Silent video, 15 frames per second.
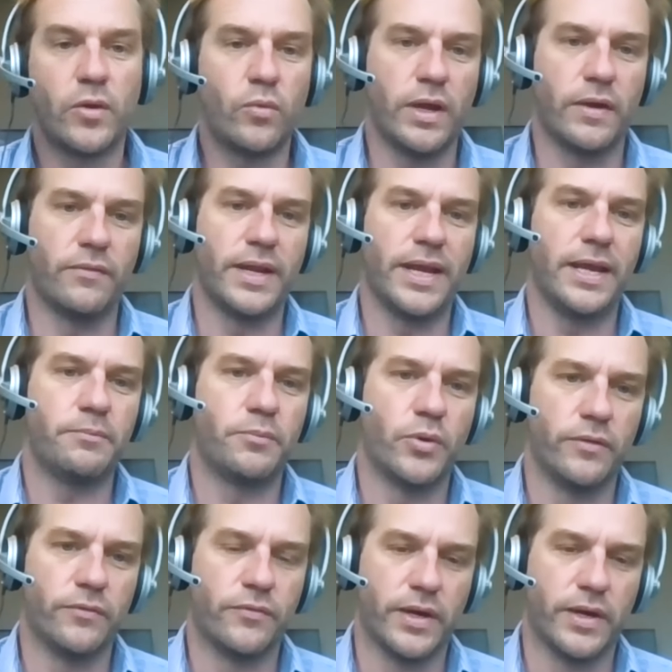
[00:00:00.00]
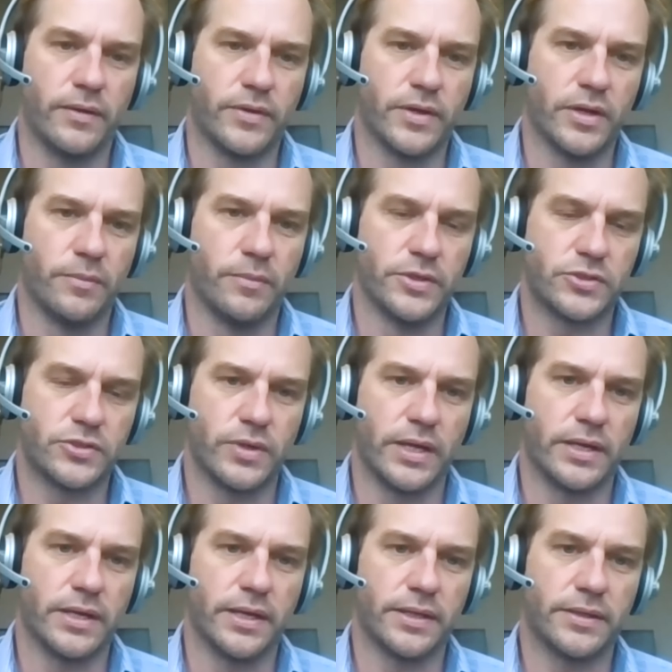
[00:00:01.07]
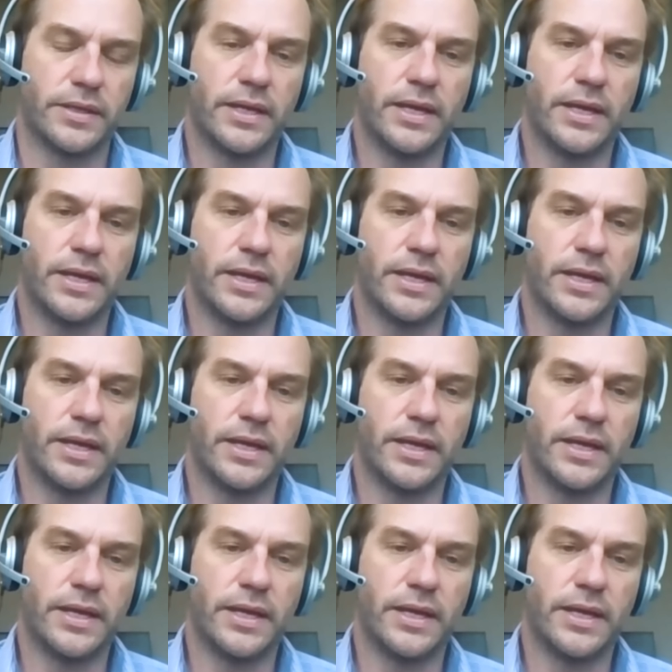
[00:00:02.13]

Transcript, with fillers: we have an eight point five kilometer strike length.